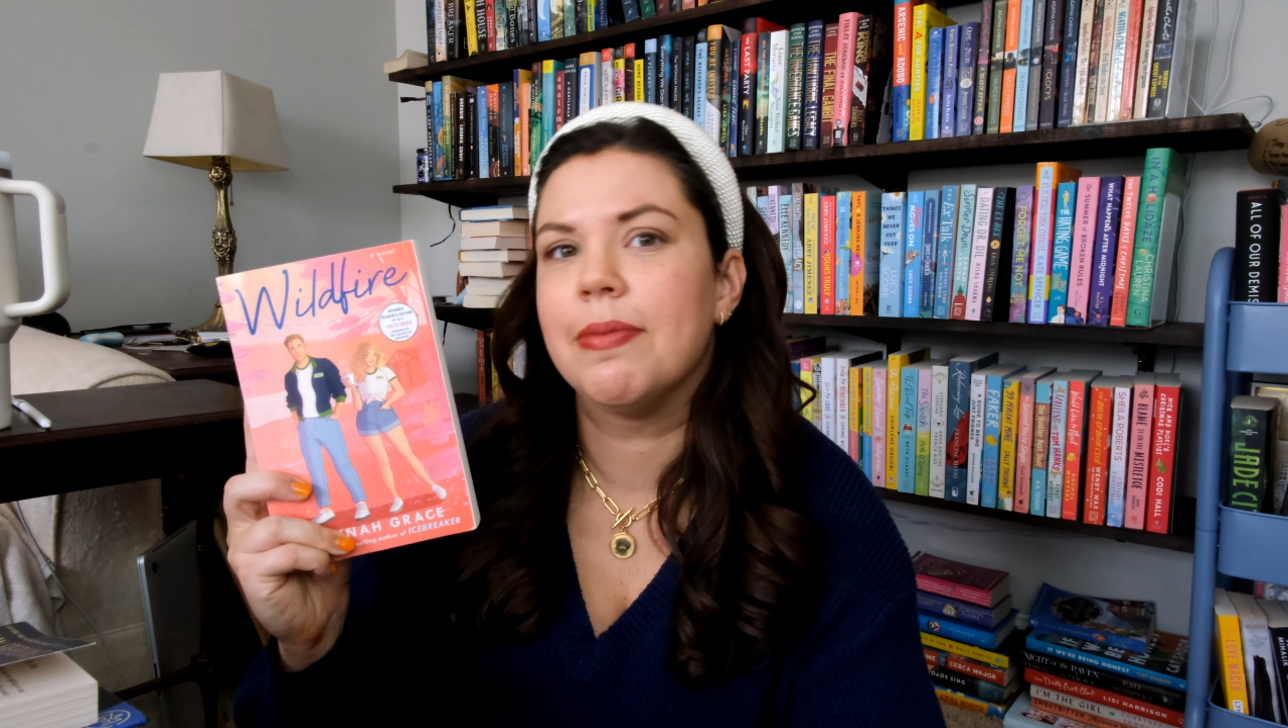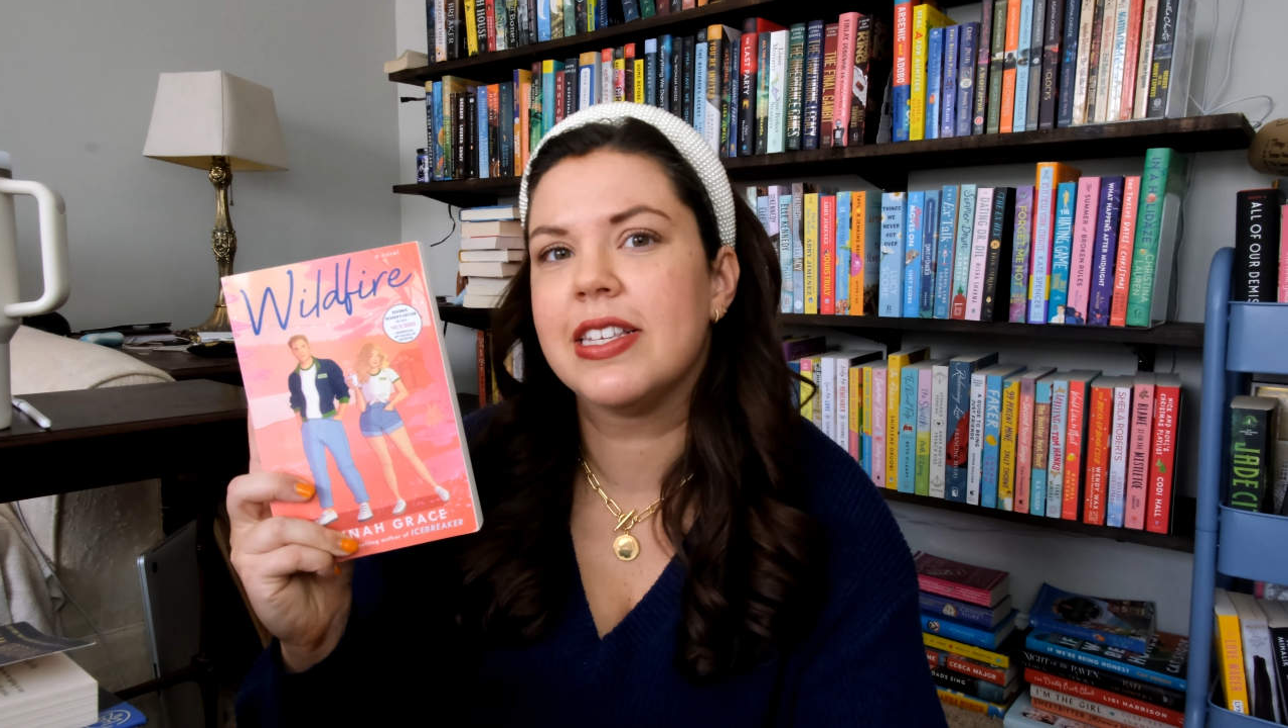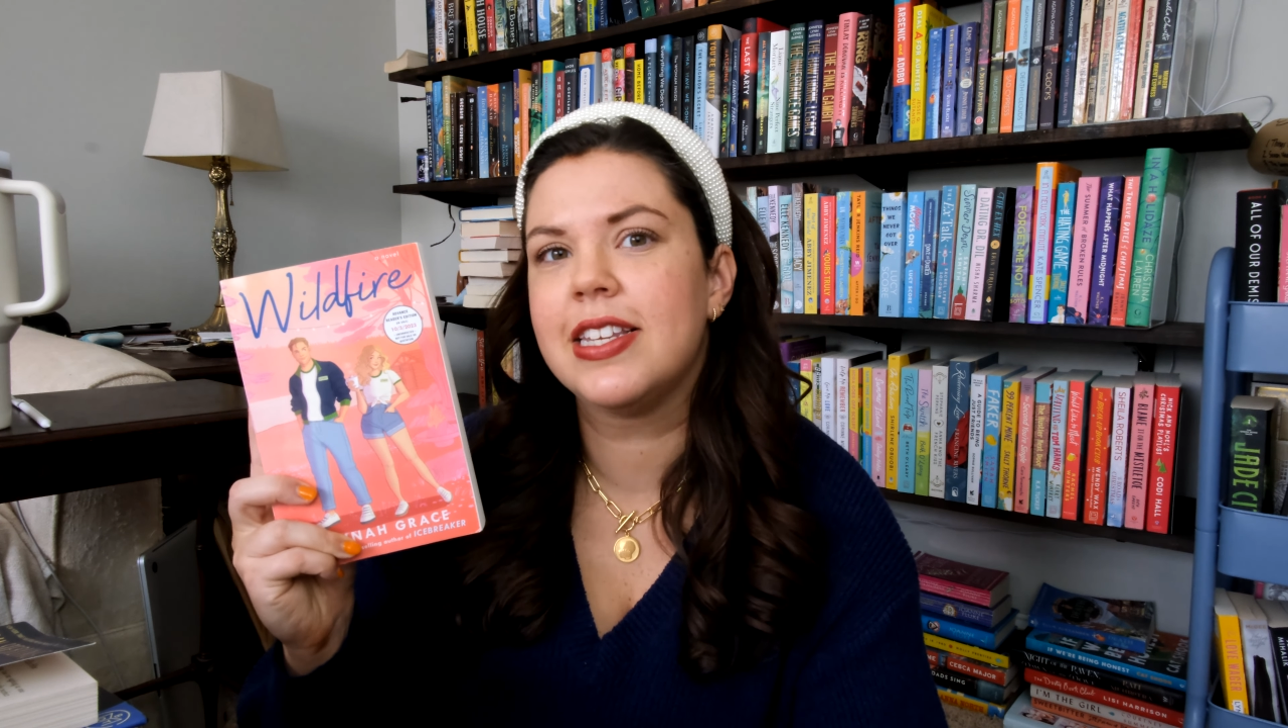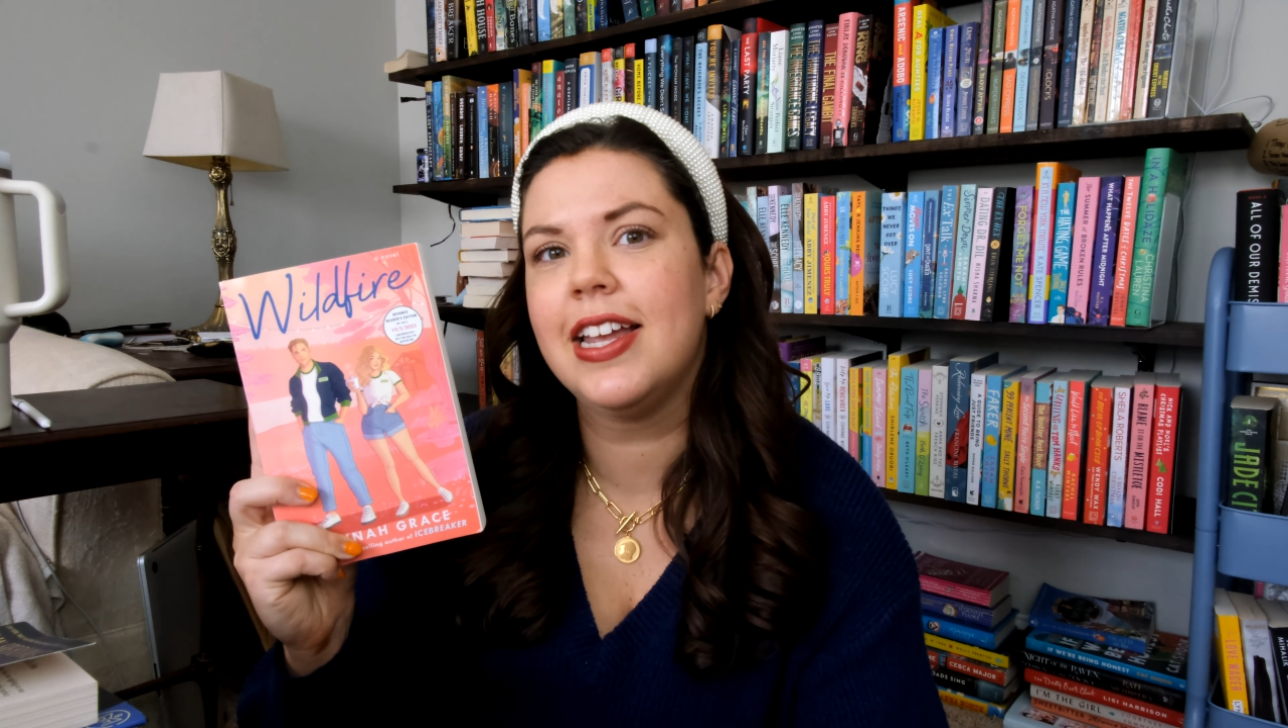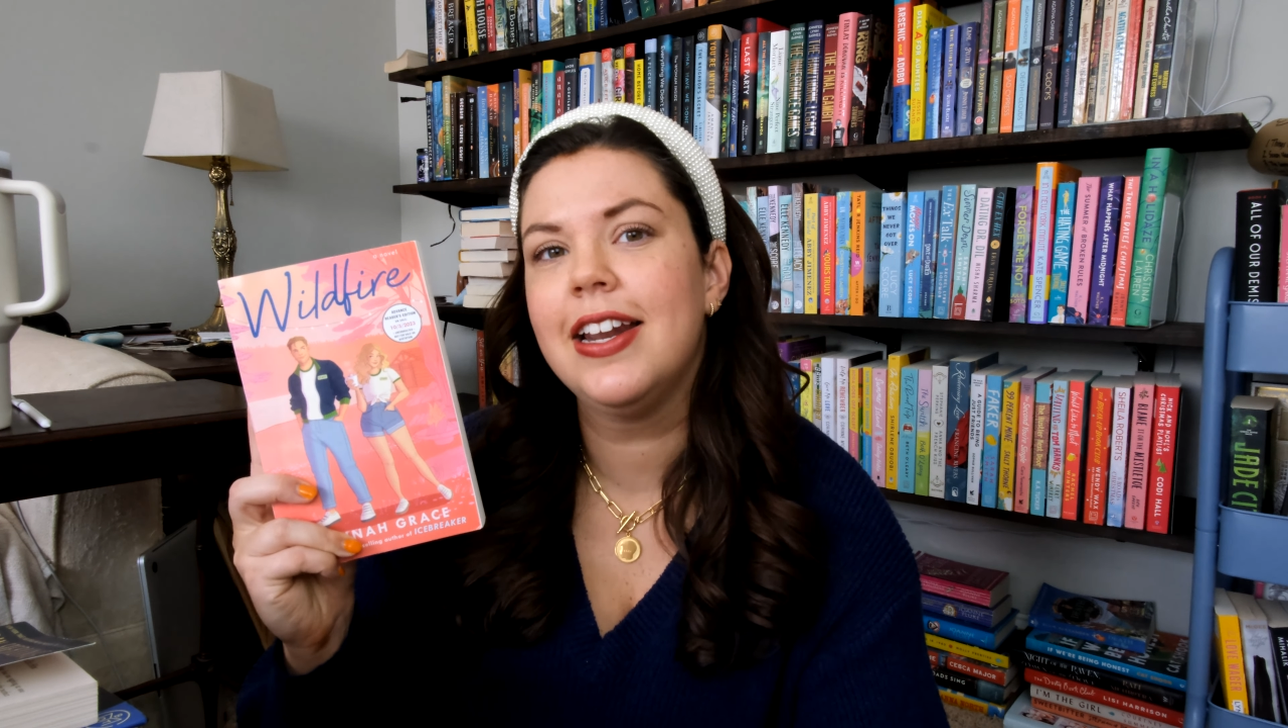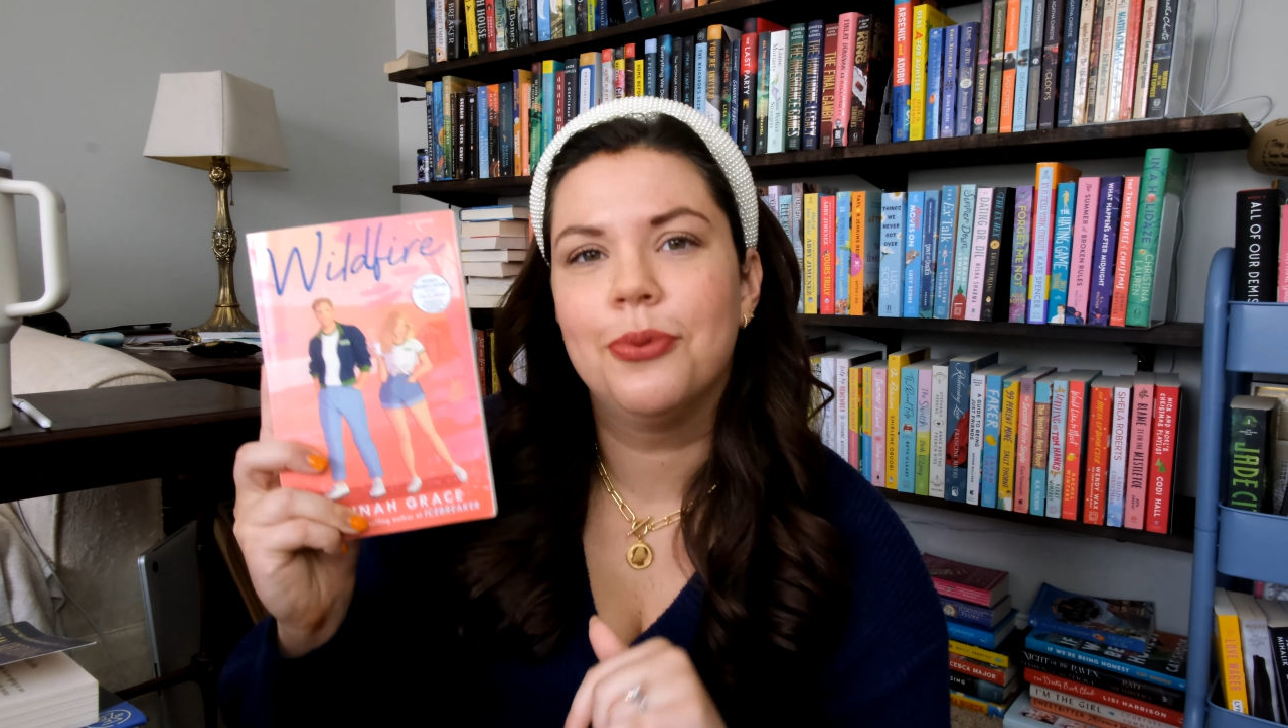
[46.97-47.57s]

missed it.